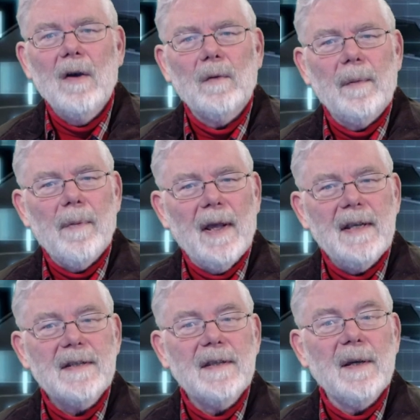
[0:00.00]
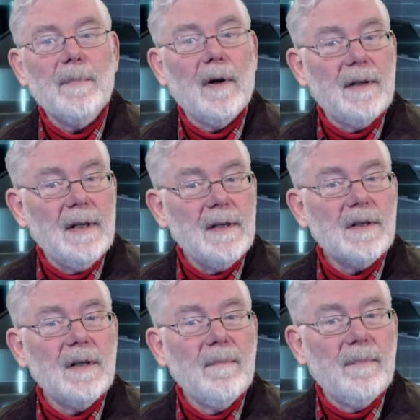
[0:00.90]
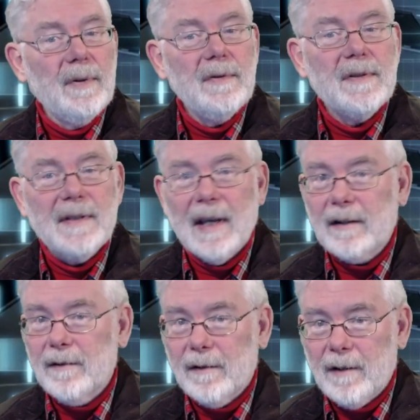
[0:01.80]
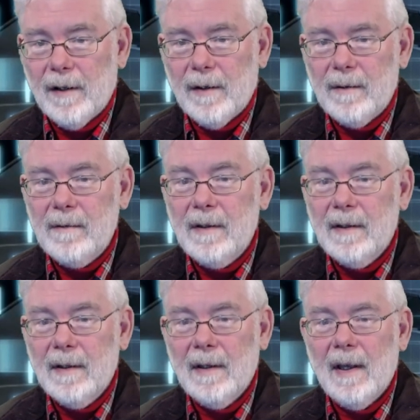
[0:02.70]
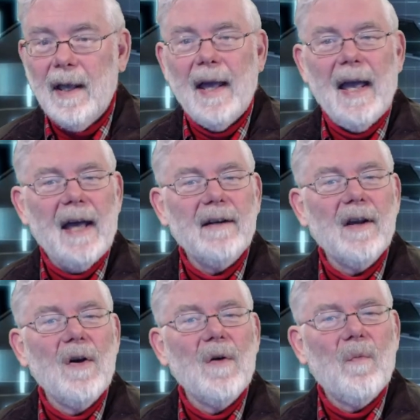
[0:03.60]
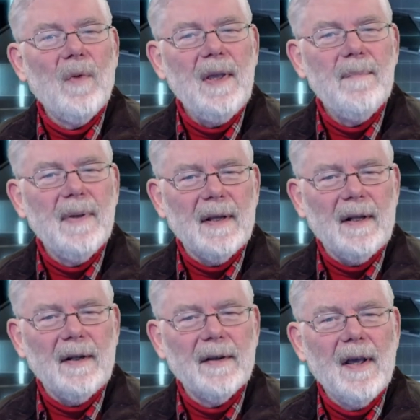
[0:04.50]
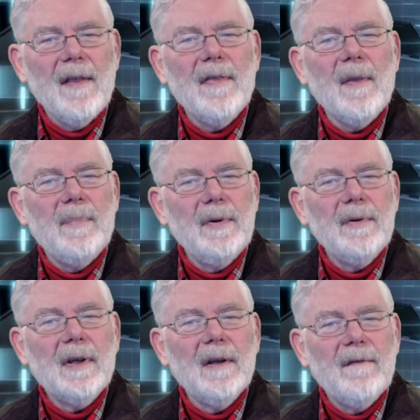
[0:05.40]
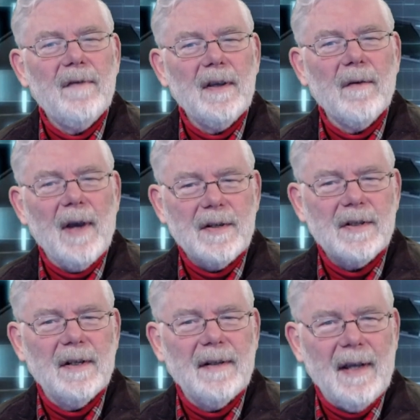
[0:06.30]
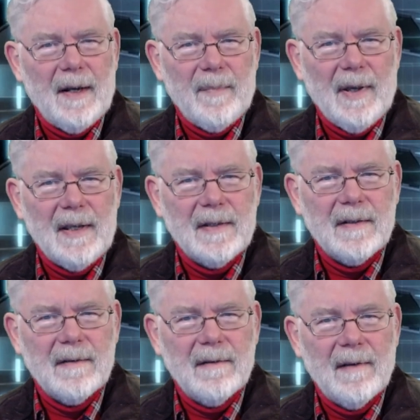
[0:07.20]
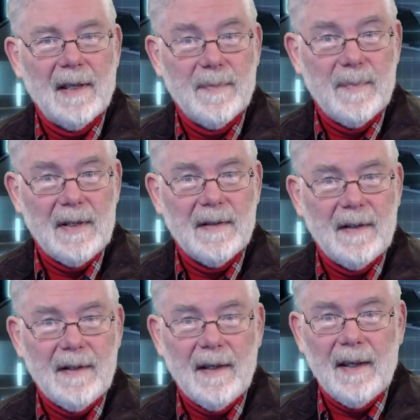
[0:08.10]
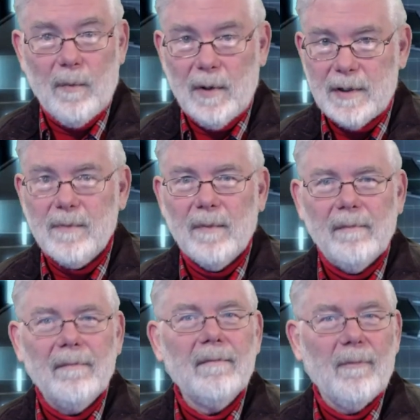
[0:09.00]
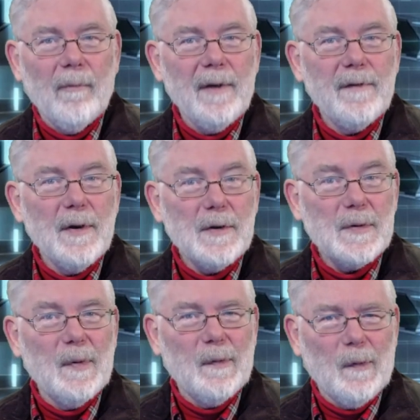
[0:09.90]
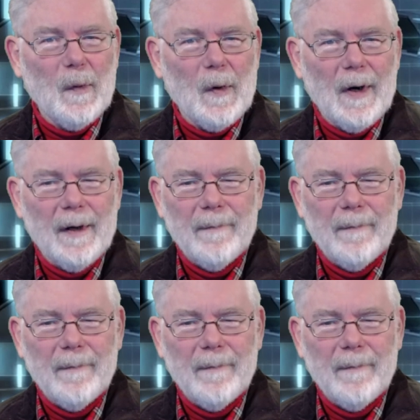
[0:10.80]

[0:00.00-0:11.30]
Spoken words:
Replace the partition boot sector code. And rebuild the boot configuration database. That's BSOD, which we've used before.